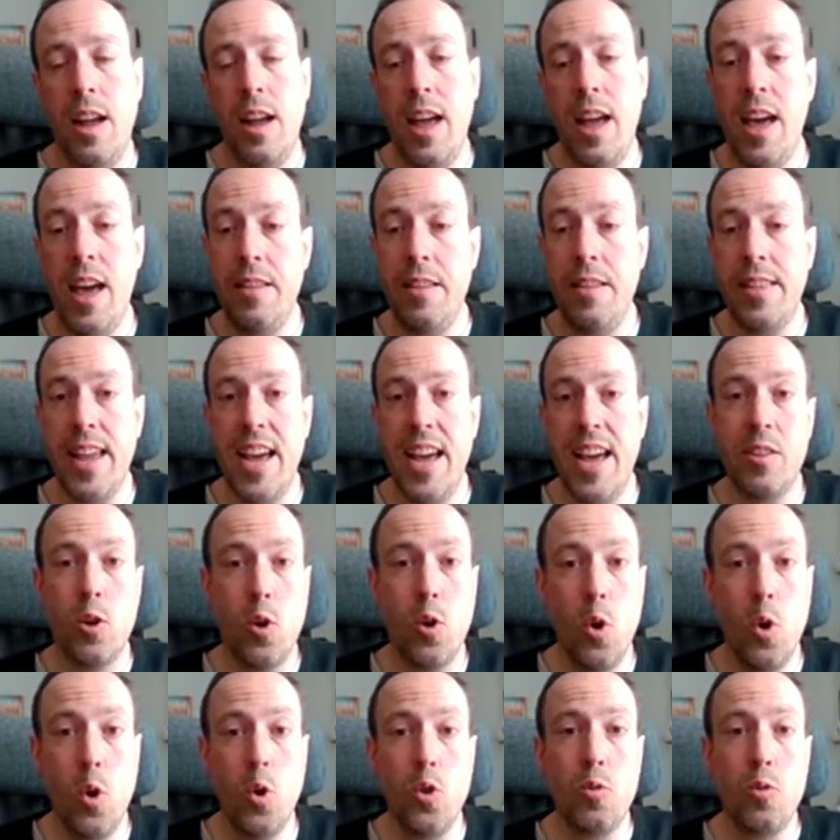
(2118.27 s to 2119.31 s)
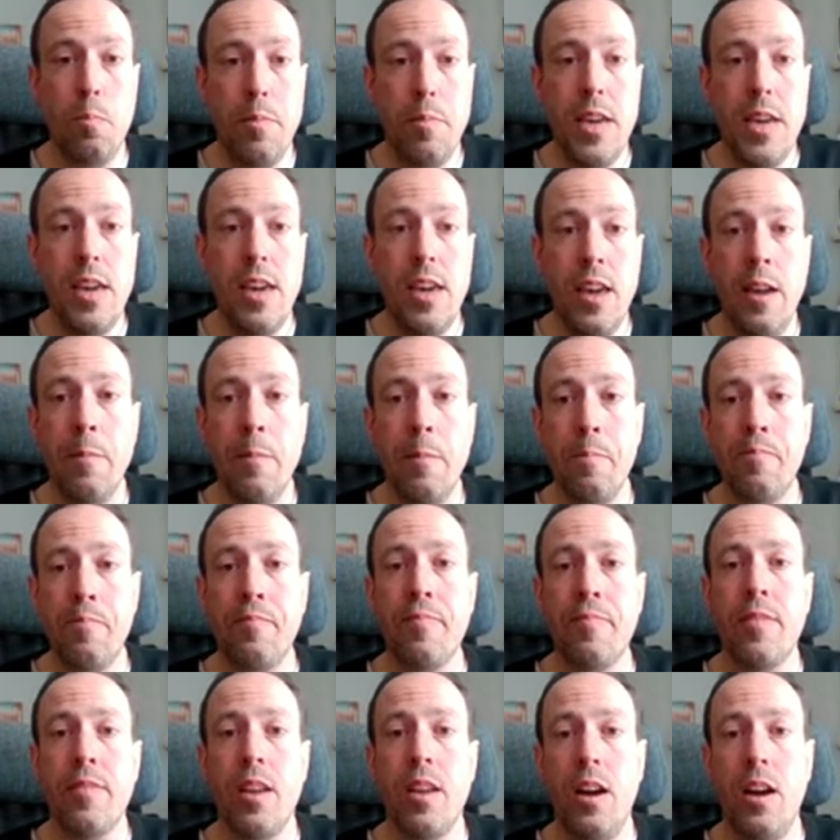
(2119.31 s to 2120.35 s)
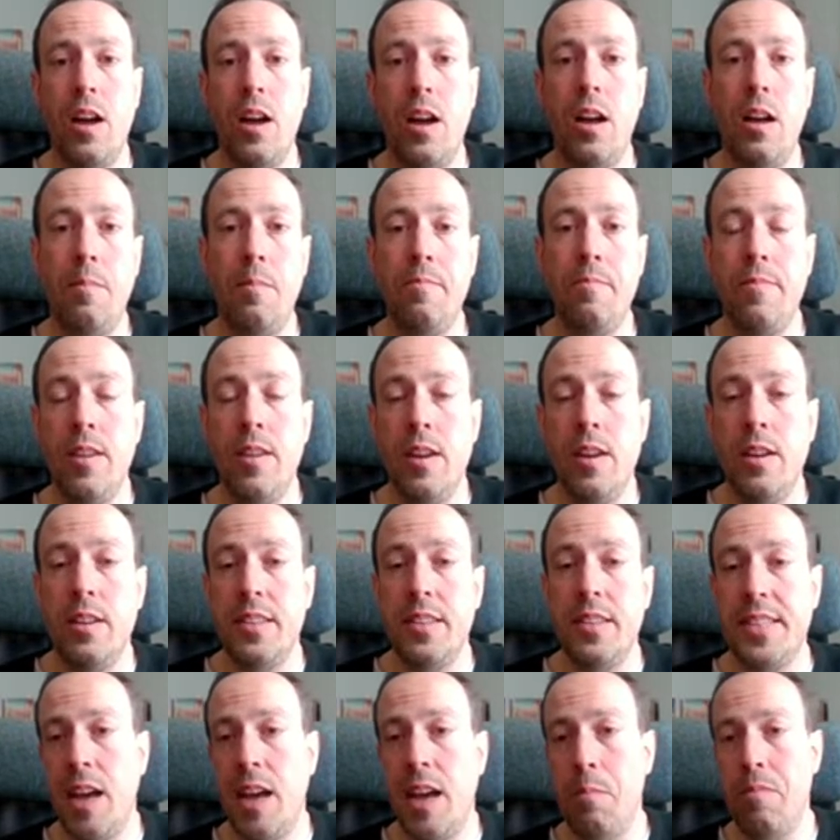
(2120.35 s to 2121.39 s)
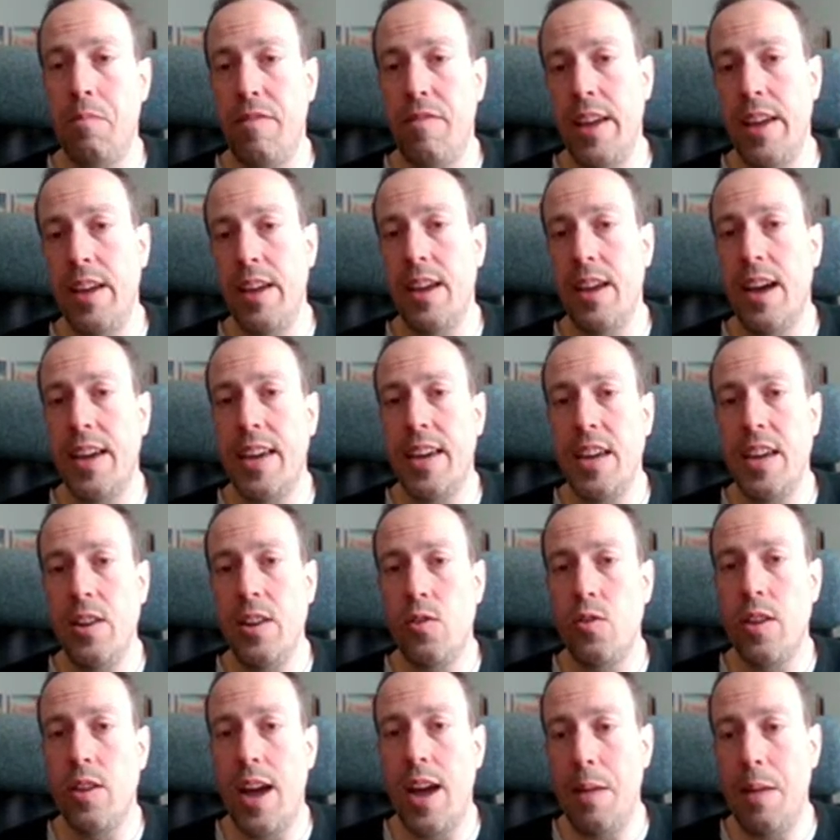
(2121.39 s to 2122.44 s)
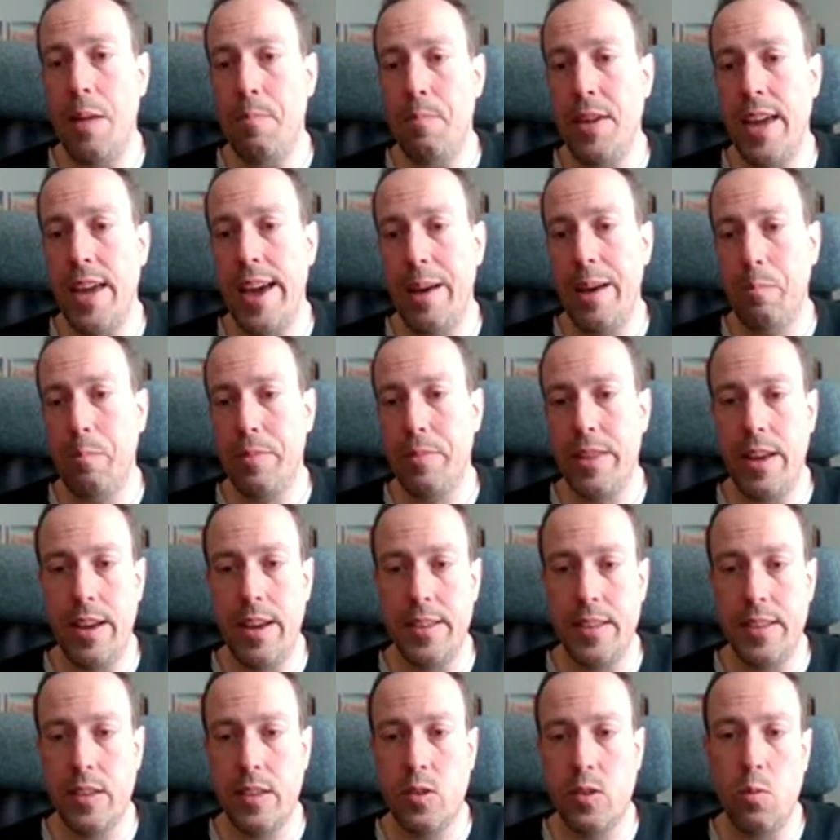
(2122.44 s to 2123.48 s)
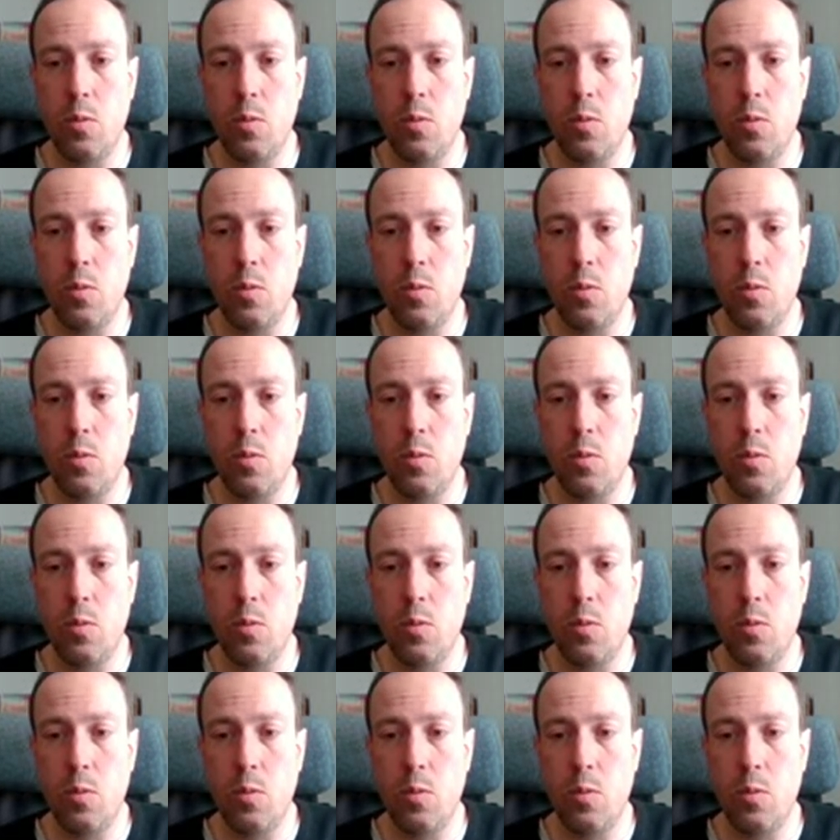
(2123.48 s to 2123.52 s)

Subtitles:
And that could be something akin to the IP help desk.